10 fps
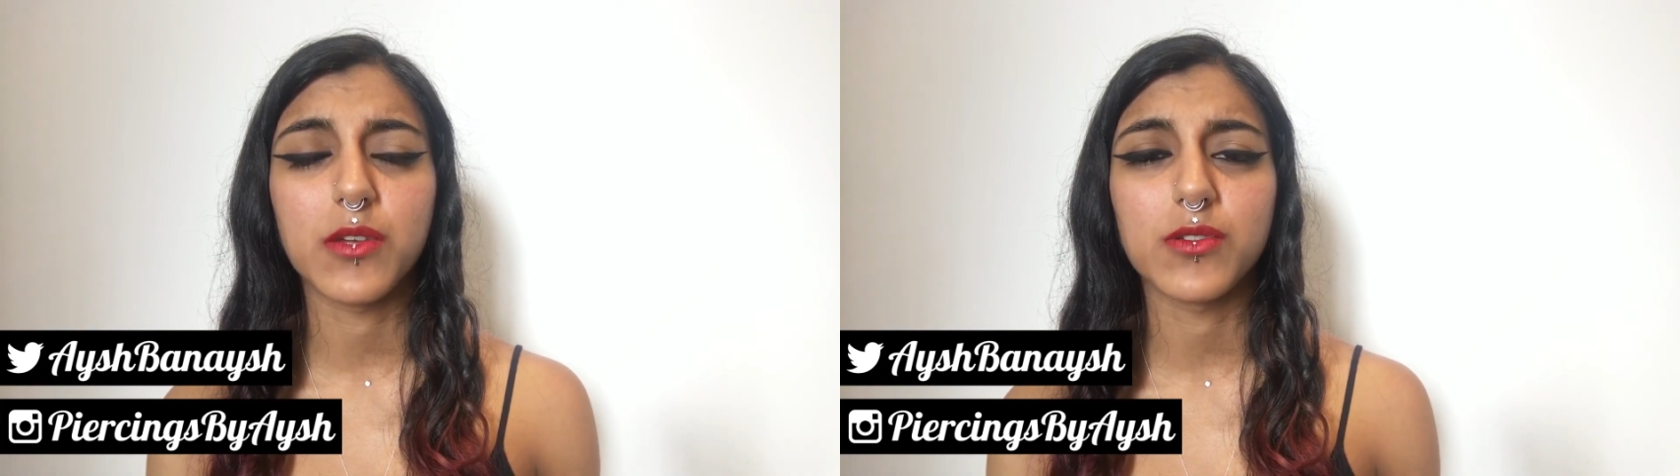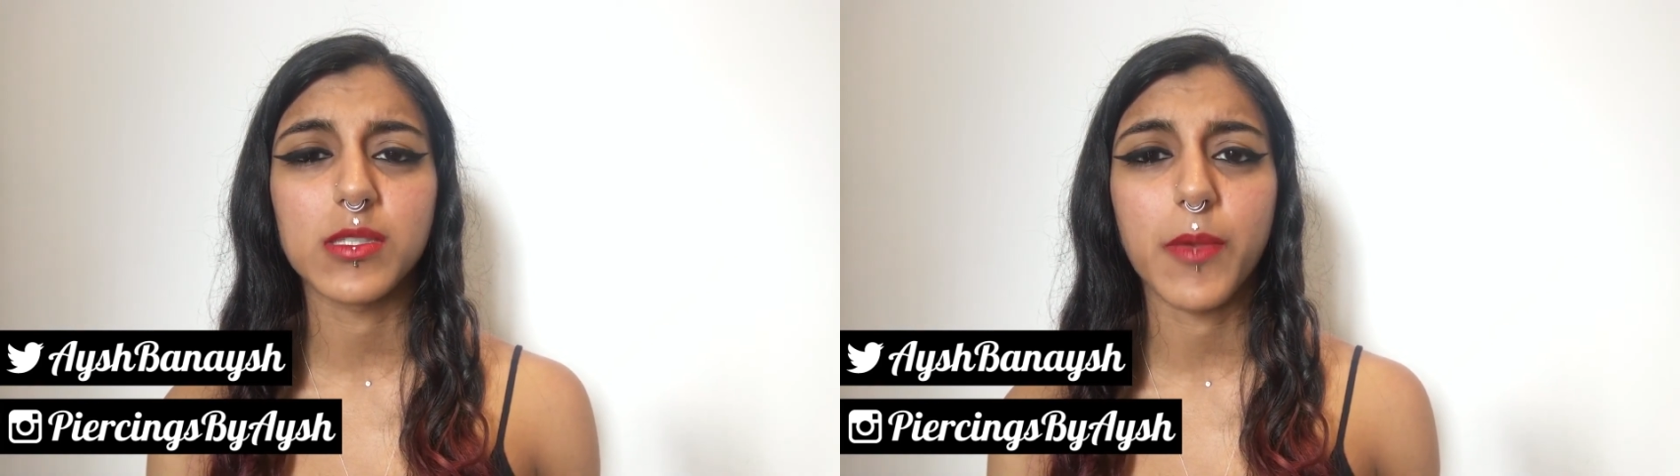
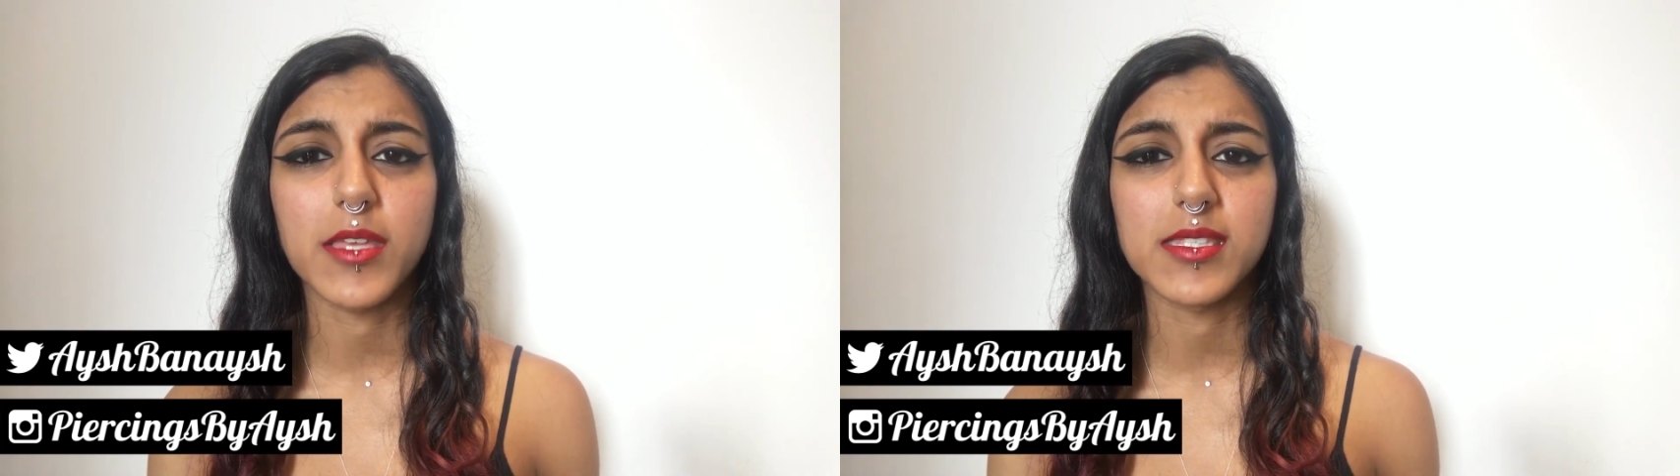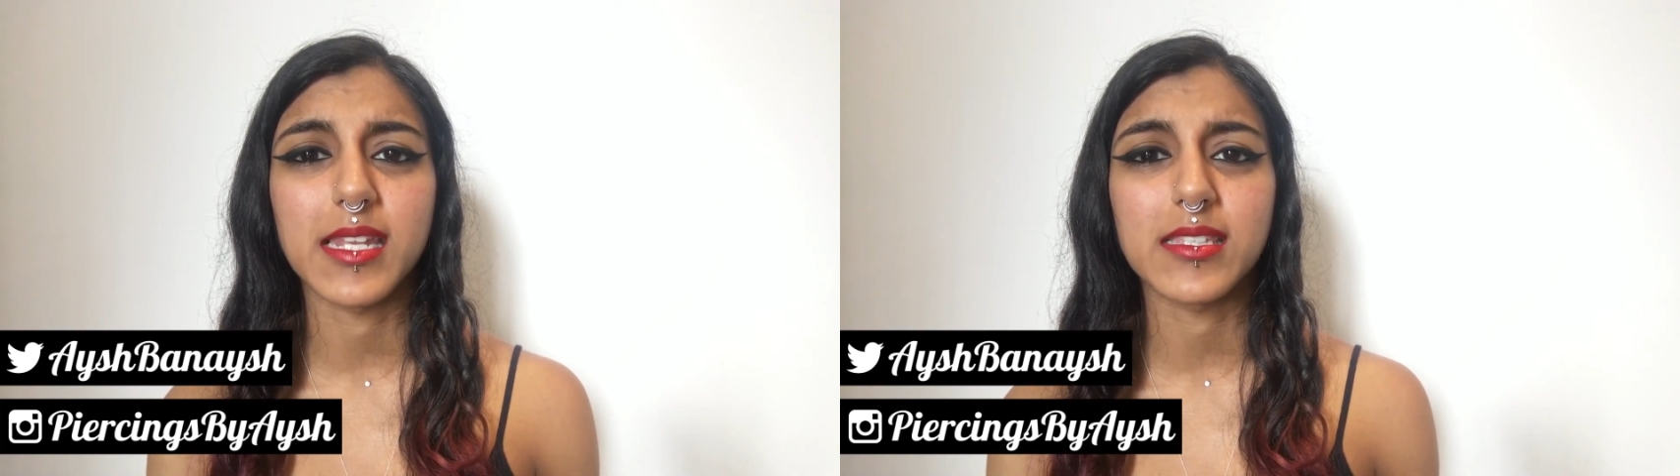because the
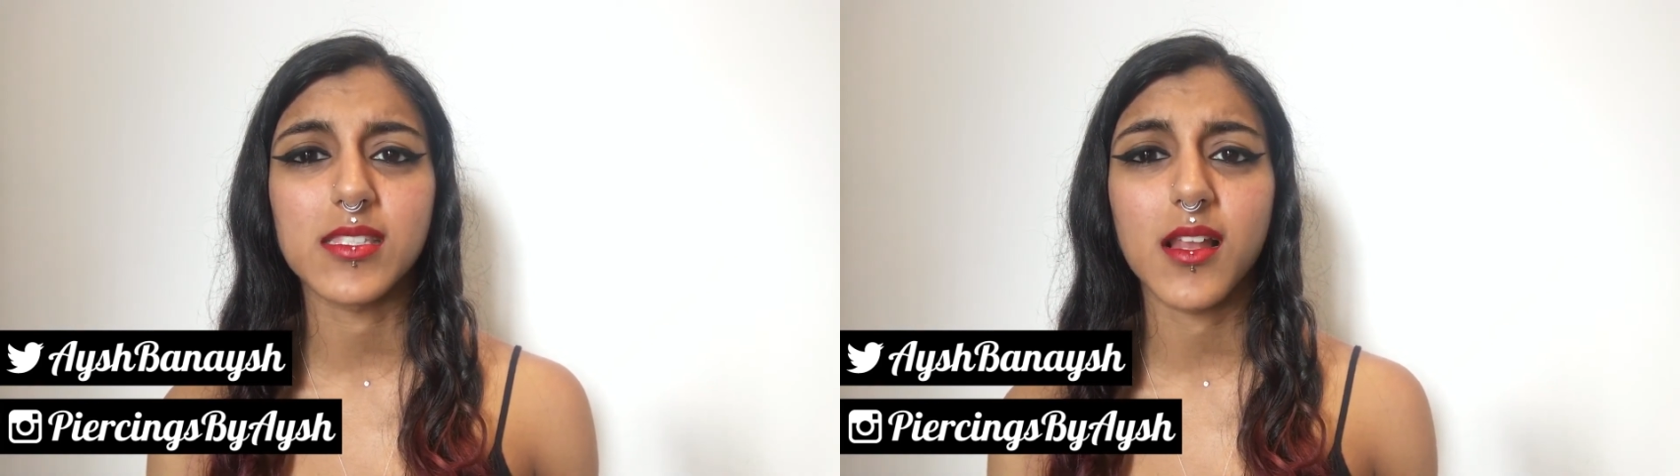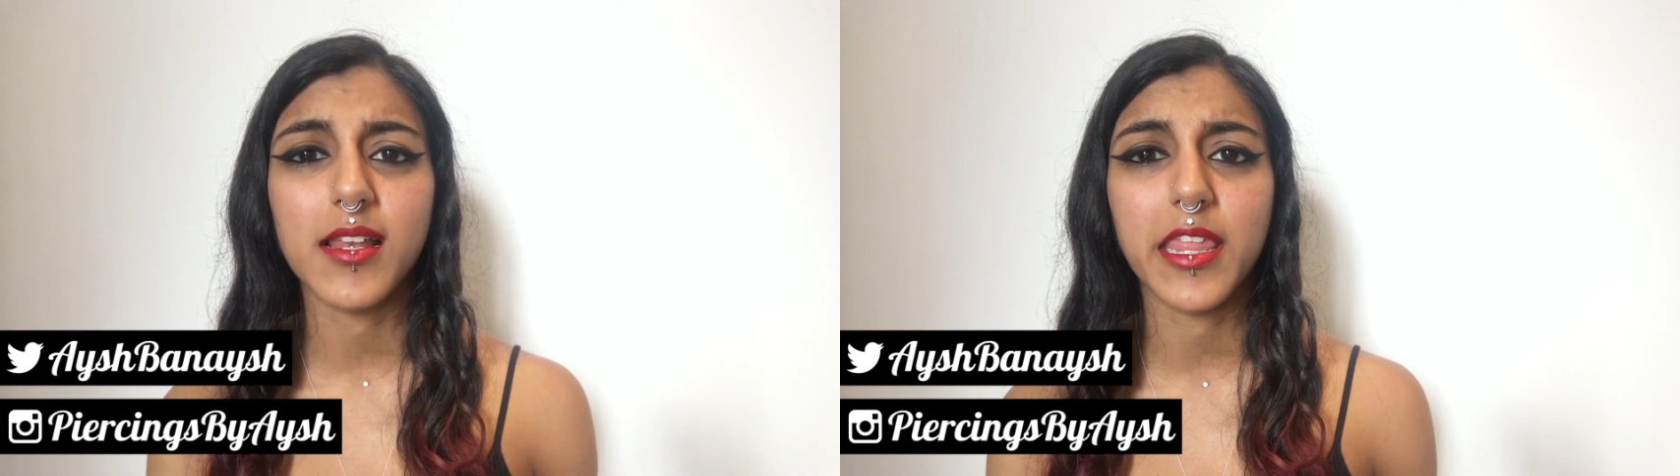person has
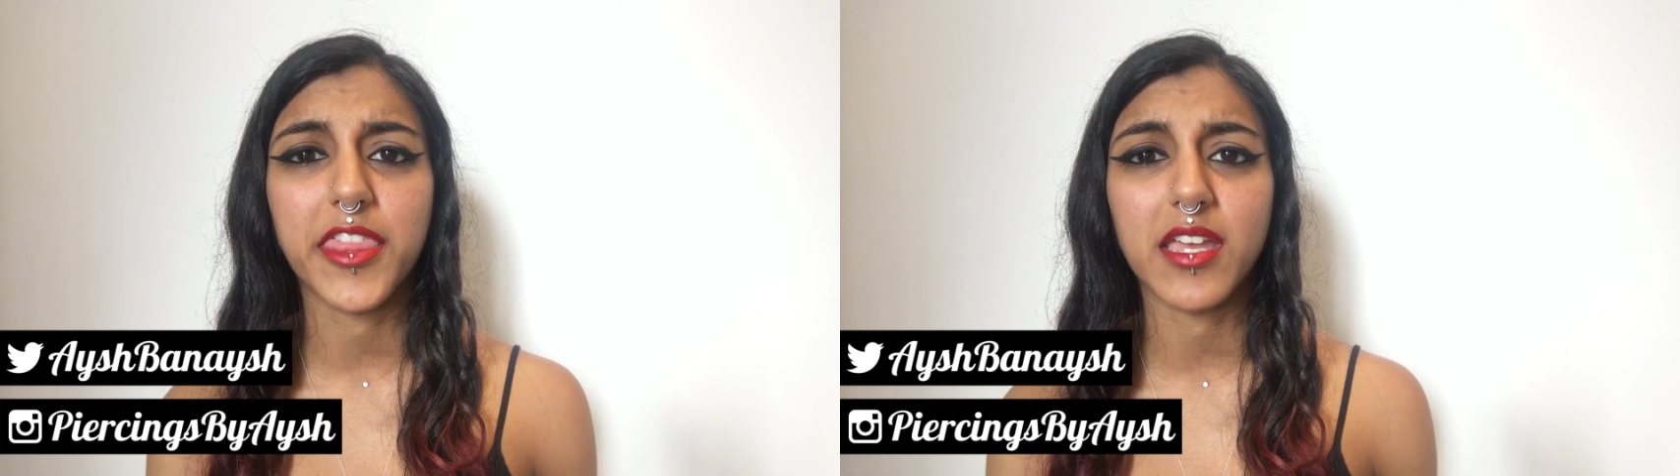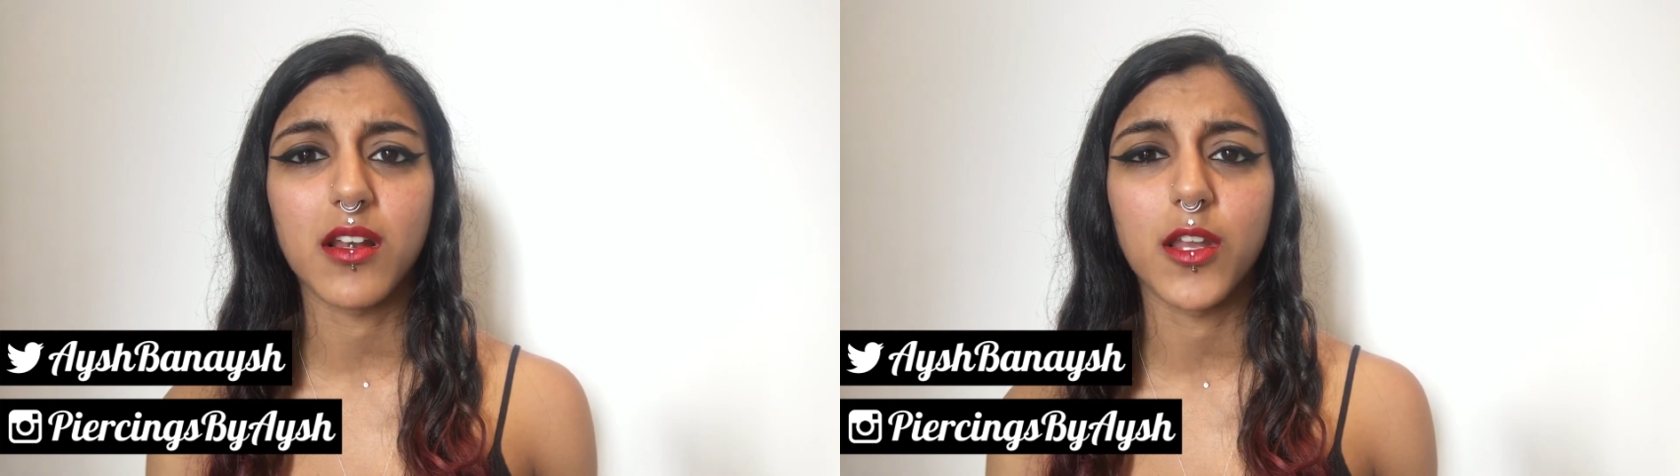slightly
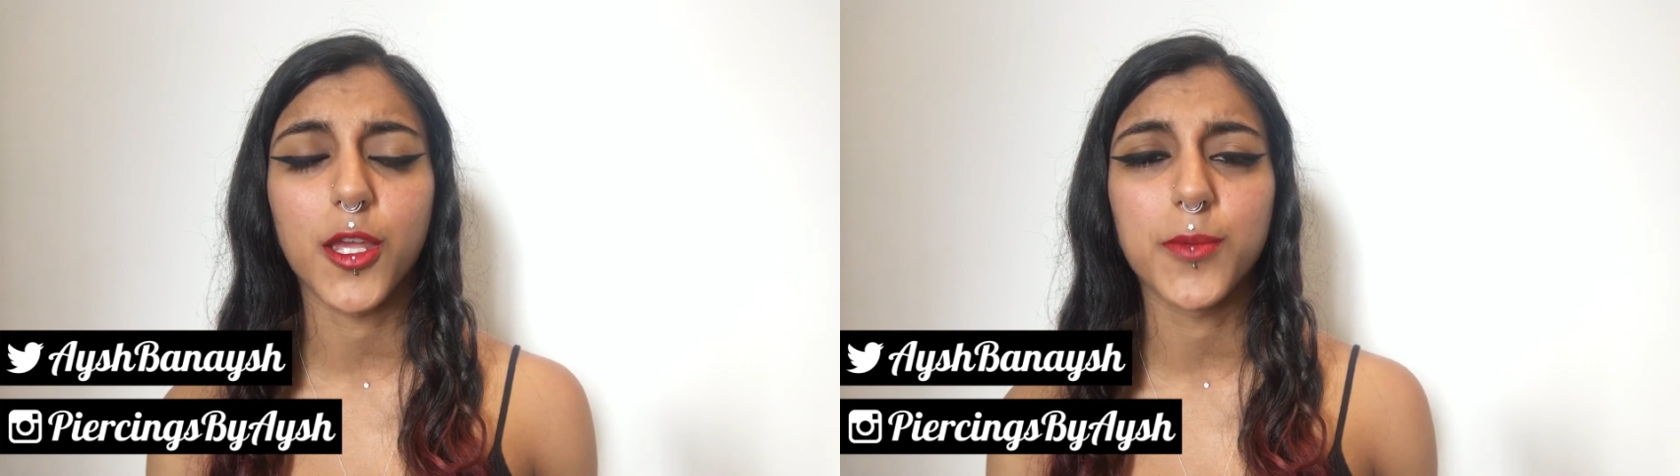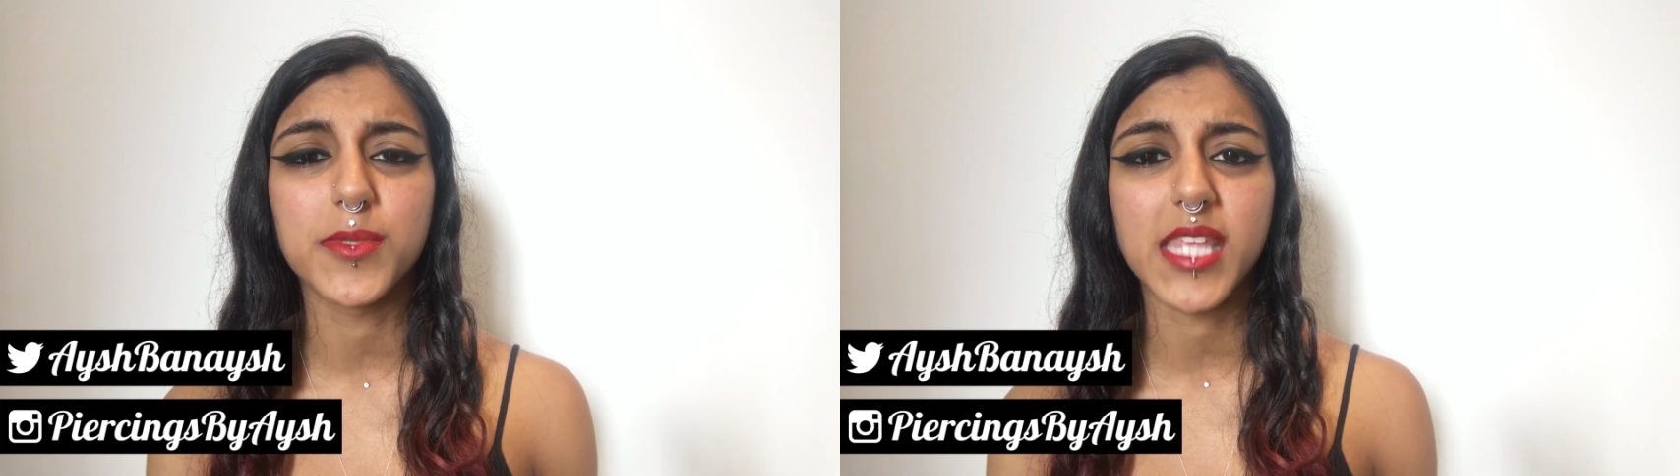thicker
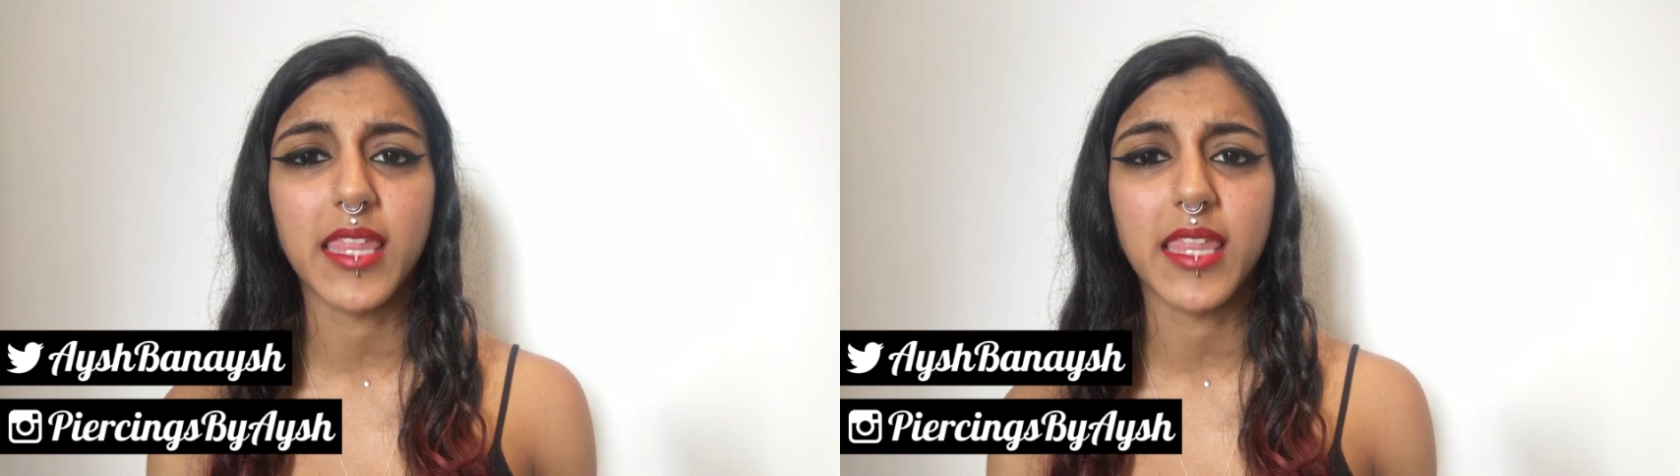lobes